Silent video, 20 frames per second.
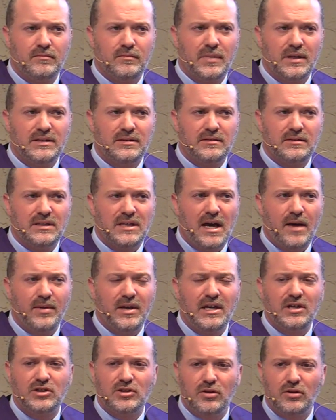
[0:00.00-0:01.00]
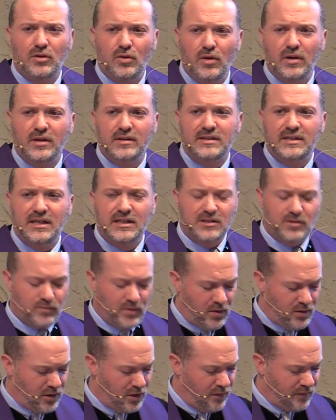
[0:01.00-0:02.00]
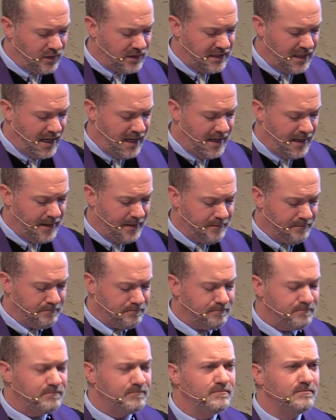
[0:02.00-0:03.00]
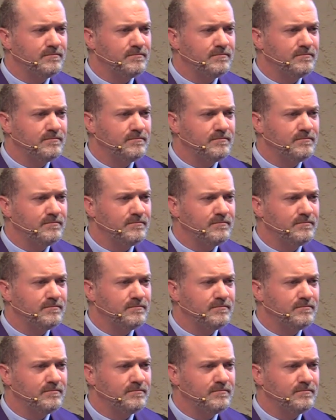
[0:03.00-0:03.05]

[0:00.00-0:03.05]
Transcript: But denominational loyalty has eroded over time.